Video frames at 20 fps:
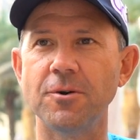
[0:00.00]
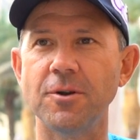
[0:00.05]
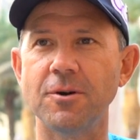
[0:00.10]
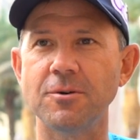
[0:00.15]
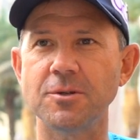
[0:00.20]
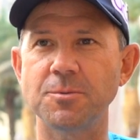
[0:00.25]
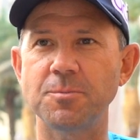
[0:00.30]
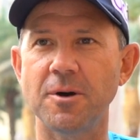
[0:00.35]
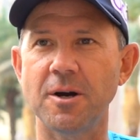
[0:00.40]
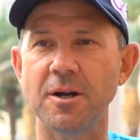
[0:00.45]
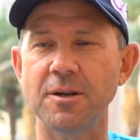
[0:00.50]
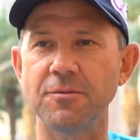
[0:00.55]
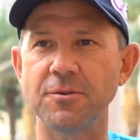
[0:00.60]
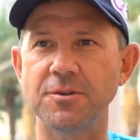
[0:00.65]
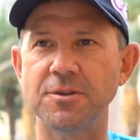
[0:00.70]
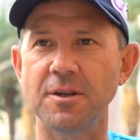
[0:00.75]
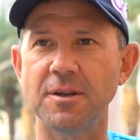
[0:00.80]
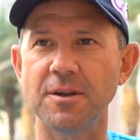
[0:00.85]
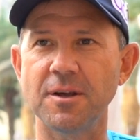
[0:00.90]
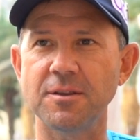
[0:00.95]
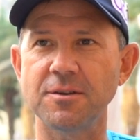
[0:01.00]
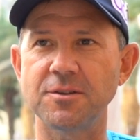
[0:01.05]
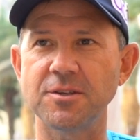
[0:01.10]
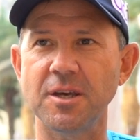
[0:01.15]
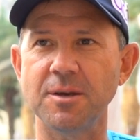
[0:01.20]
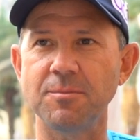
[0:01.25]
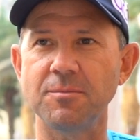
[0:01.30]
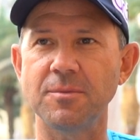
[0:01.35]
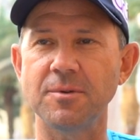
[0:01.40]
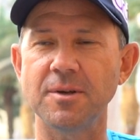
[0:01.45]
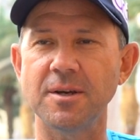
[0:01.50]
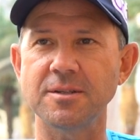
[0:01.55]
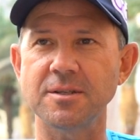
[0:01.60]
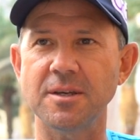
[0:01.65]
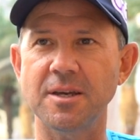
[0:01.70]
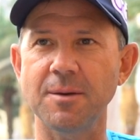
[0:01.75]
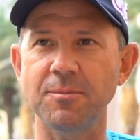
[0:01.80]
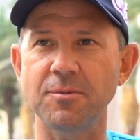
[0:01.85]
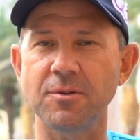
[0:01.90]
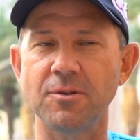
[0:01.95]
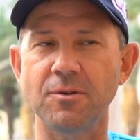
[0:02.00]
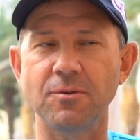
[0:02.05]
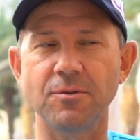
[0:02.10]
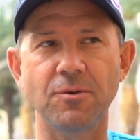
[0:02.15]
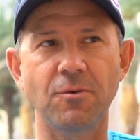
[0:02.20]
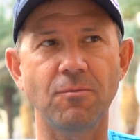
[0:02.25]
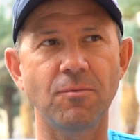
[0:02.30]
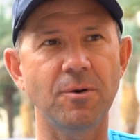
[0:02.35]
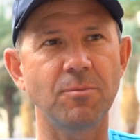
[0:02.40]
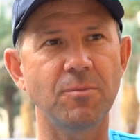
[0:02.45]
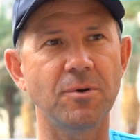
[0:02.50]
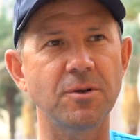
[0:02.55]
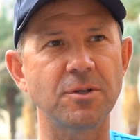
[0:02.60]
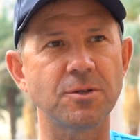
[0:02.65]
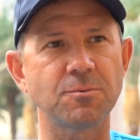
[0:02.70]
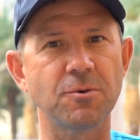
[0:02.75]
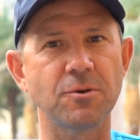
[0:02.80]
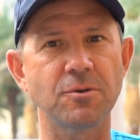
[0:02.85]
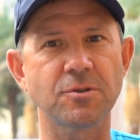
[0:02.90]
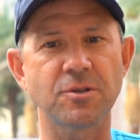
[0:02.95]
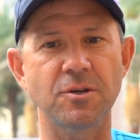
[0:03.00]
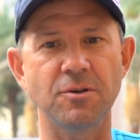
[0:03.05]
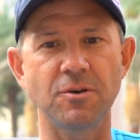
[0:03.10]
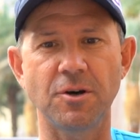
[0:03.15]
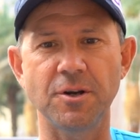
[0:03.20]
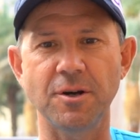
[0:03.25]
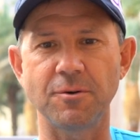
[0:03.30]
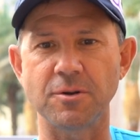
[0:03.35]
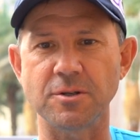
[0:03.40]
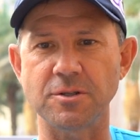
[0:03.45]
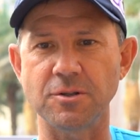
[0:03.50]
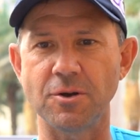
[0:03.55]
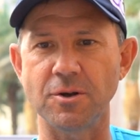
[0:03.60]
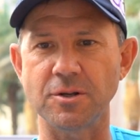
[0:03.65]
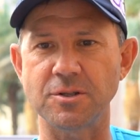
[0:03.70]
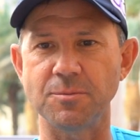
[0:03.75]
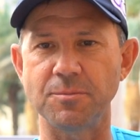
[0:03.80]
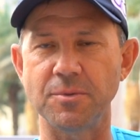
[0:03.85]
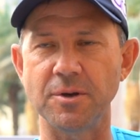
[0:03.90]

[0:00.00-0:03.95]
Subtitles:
and I was part of another team as a captain that won one as well. So I know what it's like to